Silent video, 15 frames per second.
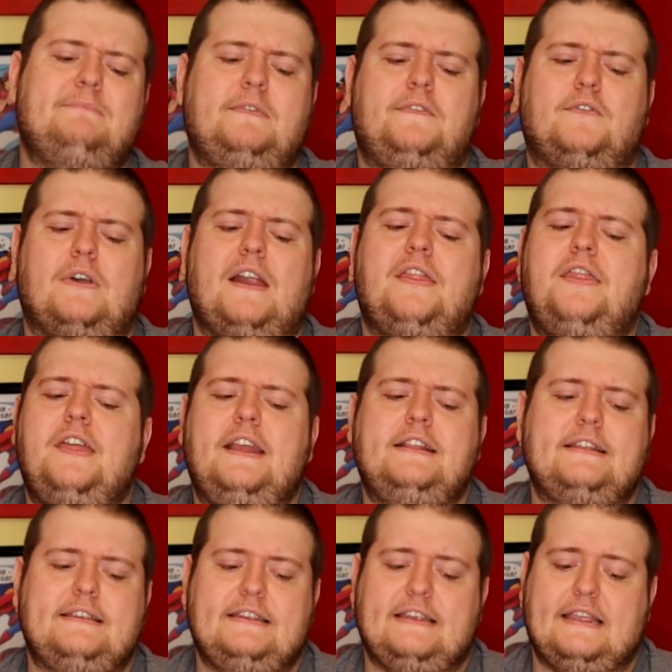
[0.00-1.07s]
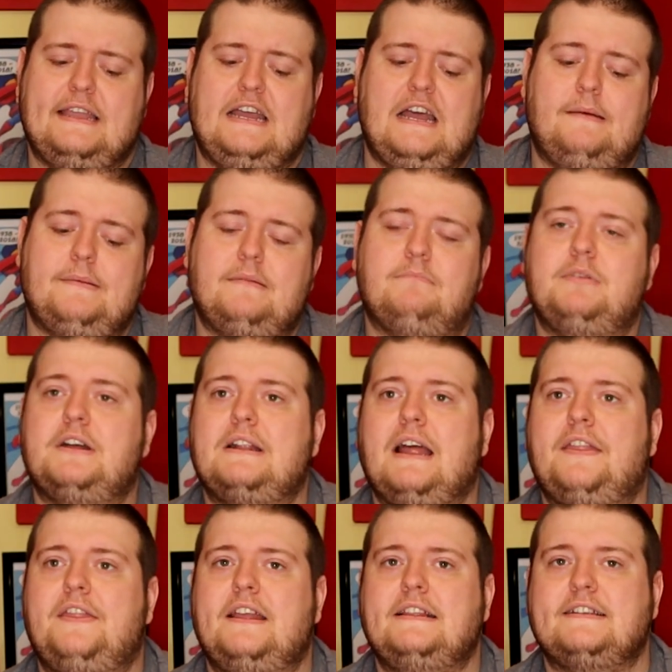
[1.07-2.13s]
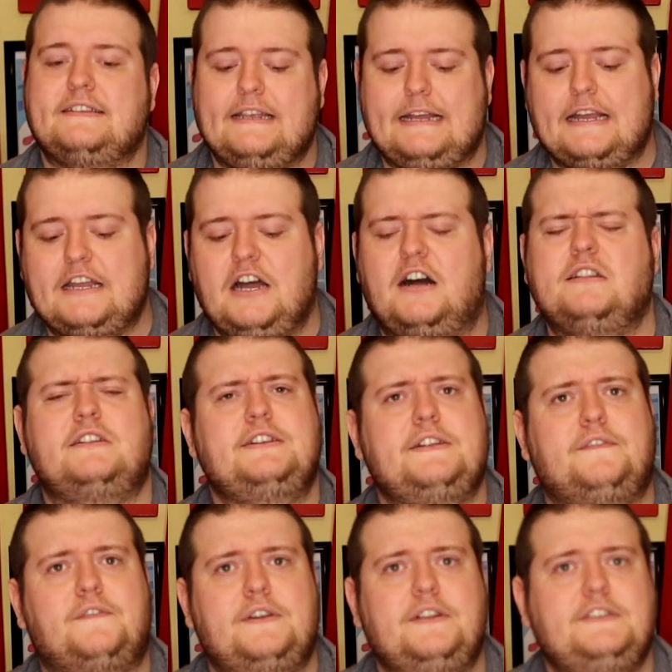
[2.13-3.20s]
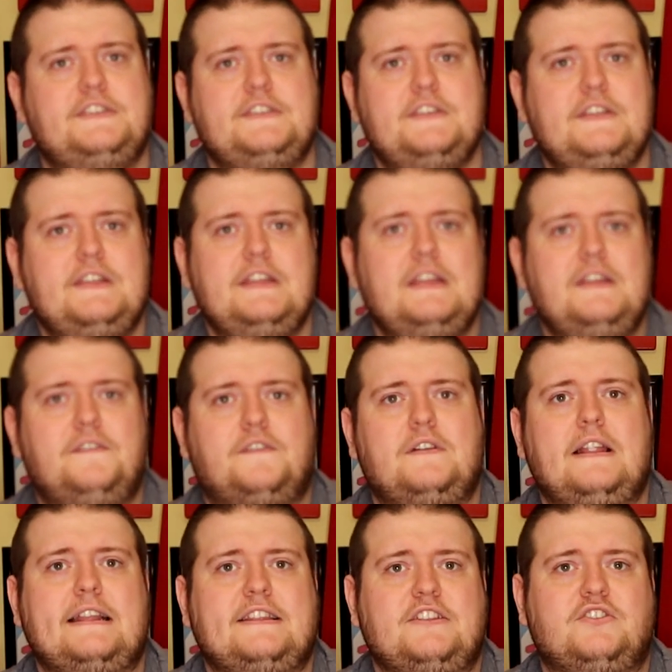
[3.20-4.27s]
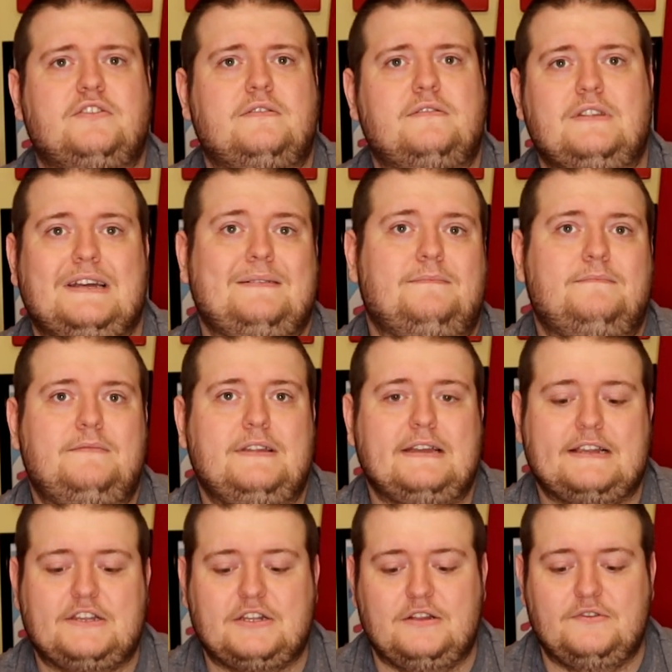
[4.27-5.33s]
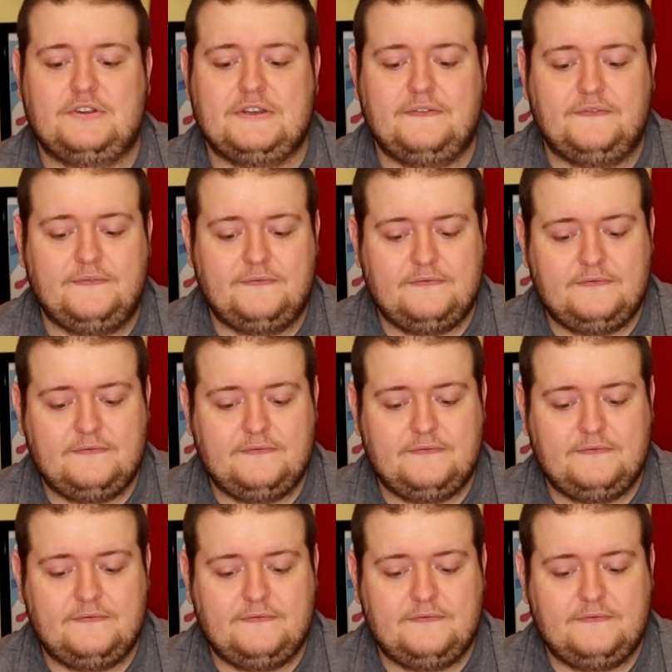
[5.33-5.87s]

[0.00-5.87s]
before. I think this is a common, but I think there's like a color difference for like the exclusive.